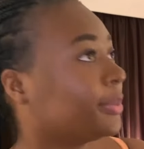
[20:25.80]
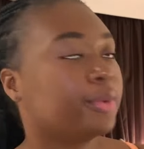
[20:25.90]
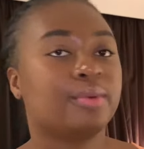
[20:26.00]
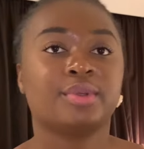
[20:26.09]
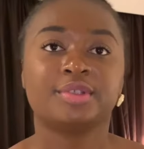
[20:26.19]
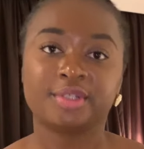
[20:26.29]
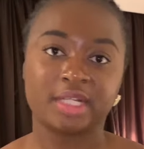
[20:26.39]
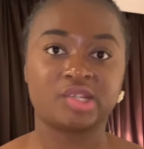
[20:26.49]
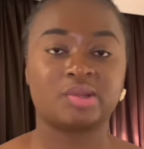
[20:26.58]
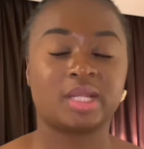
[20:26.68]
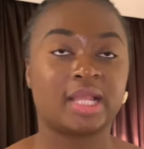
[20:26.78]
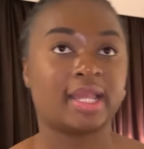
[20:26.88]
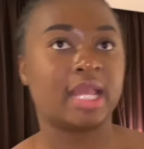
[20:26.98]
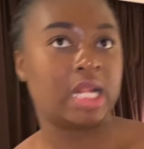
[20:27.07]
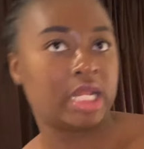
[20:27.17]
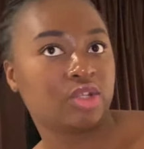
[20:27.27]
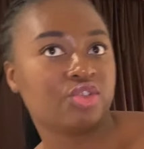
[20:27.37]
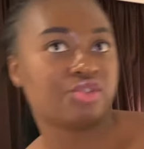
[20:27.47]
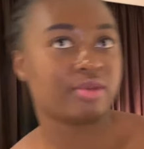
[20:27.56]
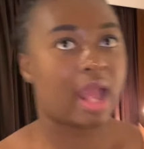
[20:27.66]
but it's not necessarily like a
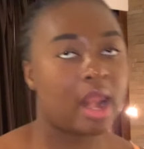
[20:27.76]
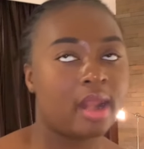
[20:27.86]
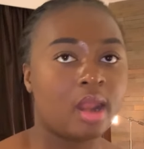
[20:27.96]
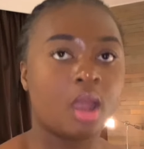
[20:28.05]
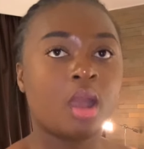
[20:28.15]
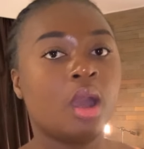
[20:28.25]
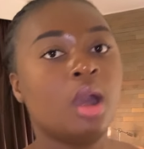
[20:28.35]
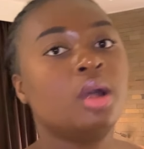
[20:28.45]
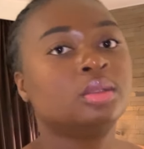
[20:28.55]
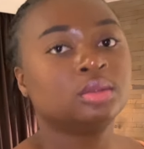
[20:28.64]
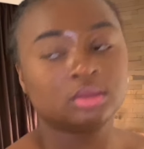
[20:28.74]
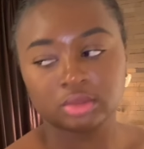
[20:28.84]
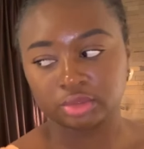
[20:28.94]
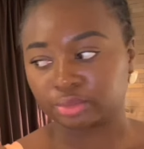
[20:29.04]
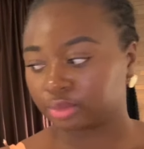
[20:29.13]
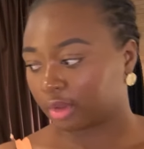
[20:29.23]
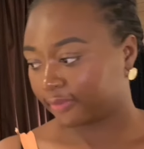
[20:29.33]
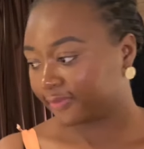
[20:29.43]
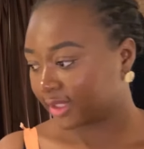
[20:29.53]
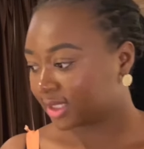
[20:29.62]
Nigerian, you know,
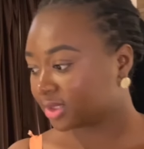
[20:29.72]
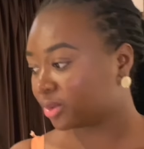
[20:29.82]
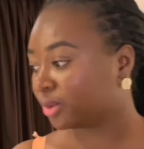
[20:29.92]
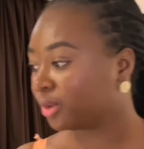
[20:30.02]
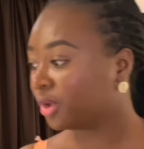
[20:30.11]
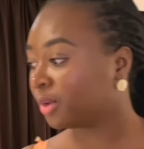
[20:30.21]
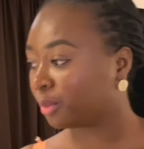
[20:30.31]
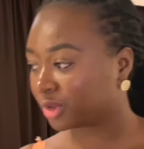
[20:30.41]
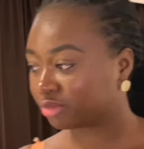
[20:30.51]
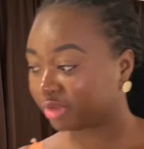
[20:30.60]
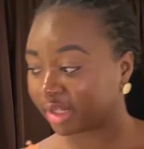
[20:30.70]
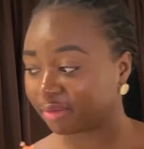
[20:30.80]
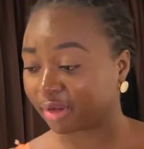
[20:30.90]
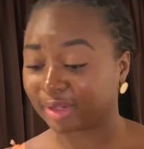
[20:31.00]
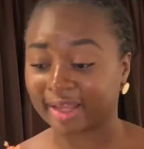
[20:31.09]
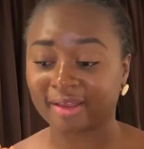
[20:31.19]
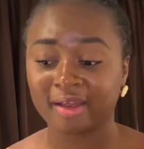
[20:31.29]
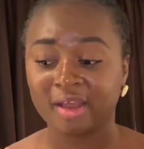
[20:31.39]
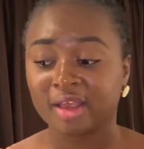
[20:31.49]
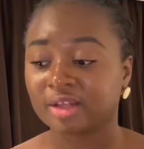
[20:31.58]
office. So it was really great. Like,
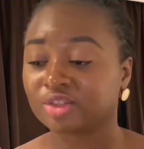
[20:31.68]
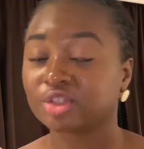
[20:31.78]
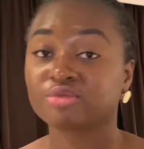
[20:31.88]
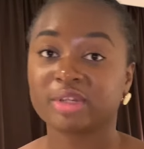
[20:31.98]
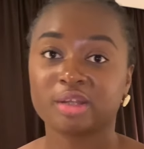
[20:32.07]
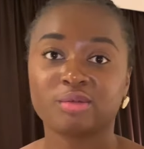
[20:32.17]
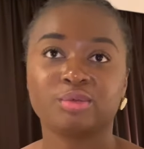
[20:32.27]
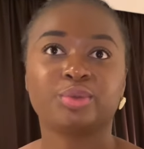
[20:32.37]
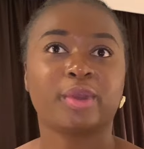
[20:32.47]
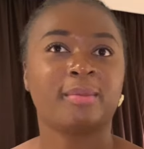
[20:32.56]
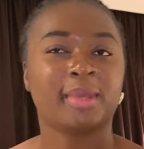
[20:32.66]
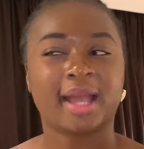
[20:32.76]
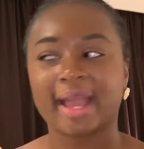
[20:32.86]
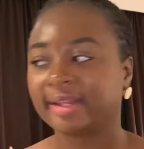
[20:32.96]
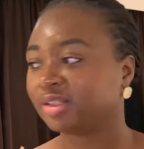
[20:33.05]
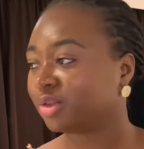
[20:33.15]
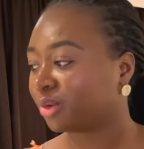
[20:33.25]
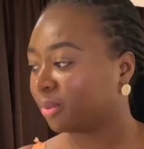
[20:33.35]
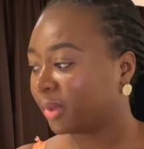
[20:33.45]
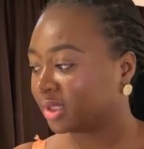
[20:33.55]
it's just really good going behind the
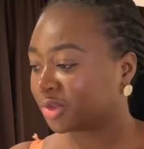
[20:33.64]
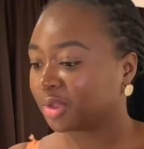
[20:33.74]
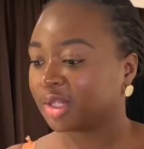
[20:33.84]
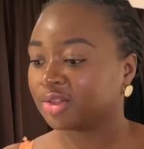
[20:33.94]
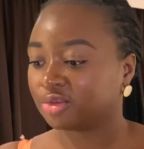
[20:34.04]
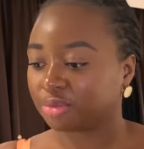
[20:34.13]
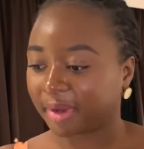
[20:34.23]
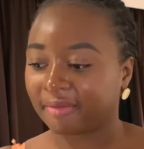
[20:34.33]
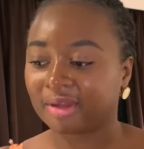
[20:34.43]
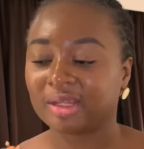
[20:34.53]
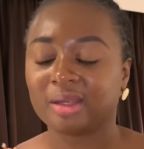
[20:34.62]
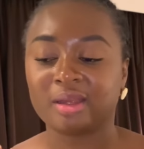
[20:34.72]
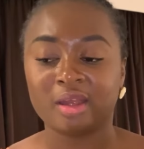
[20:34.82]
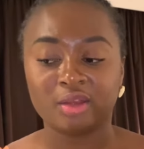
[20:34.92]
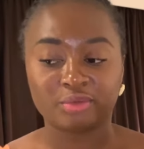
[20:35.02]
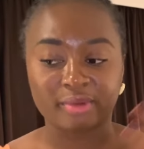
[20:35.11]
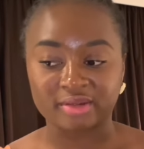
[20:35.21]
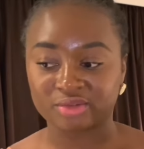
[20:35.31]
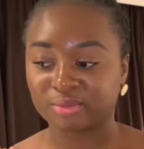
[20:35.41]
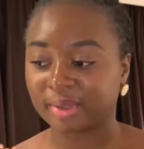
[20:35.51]
documents, from things we do every day,
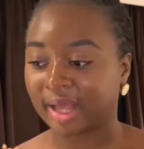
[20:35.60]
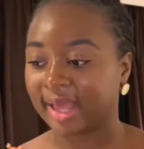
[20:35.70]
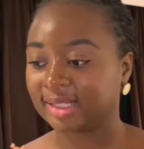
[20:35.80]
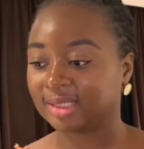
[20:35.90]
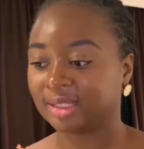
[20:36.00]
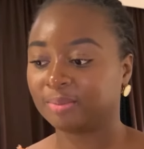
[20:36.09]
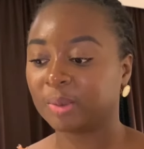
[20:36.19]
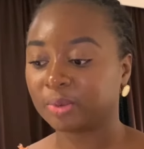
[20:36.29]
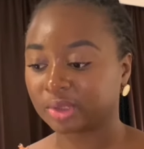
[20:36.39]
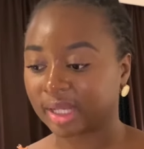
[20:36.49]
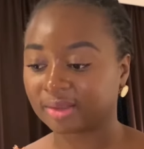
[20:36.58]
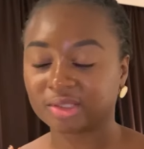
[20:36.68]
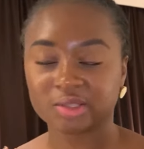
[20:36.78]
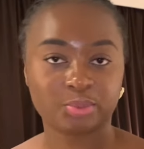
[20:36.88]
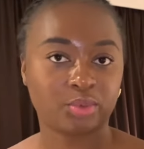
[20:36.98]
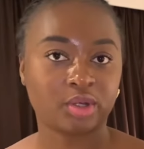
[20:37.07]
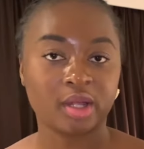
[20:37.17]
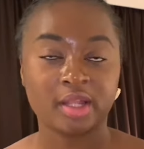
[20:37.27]
rational behind it. People that spoke